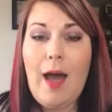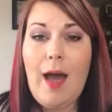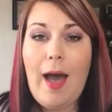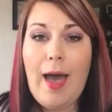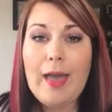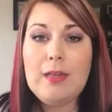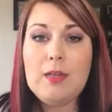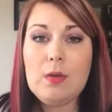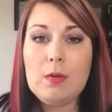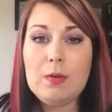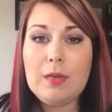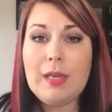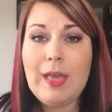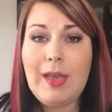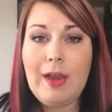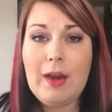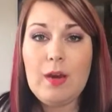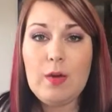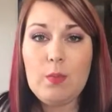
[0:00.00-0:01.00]
I don't
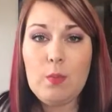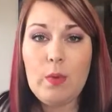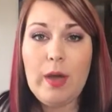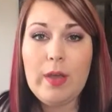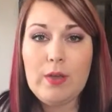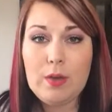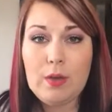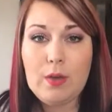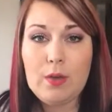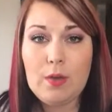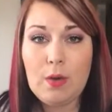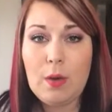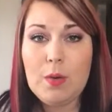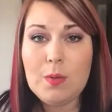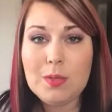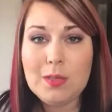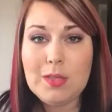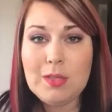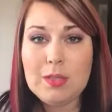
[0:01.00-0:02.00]
care what your
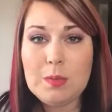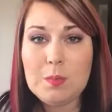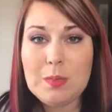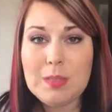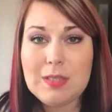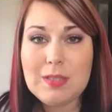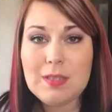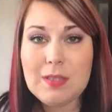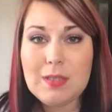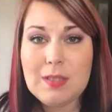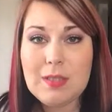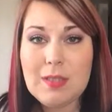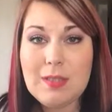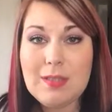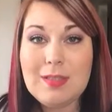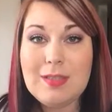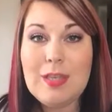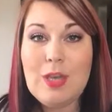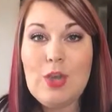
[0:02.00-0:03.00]
goal with this business
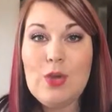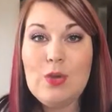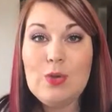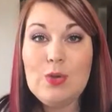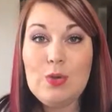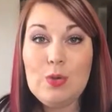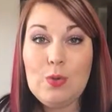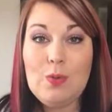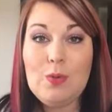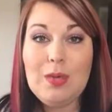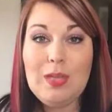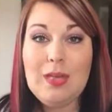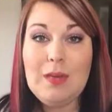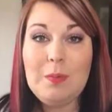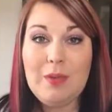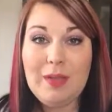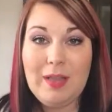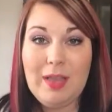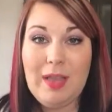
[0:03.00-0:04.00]
is. You need
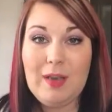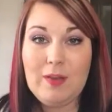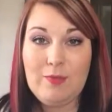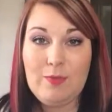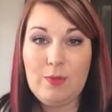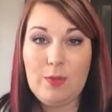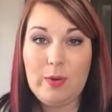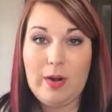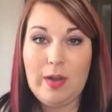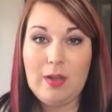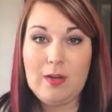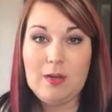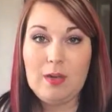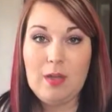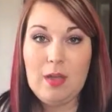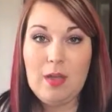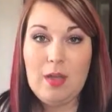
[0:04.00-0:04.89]
a plan for it.